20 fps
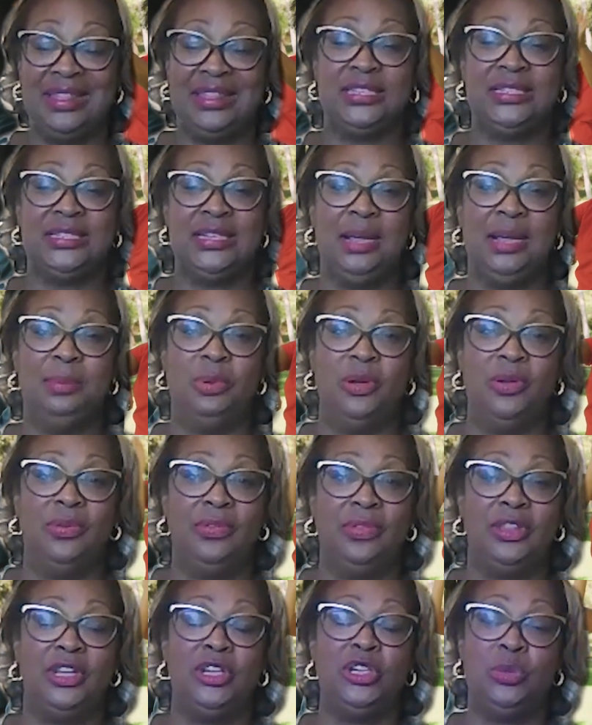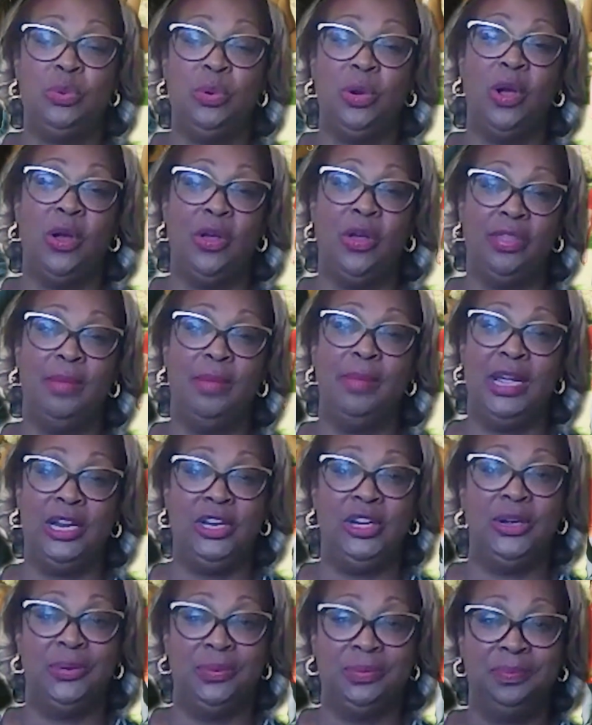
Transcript: the table, then you are on the menu.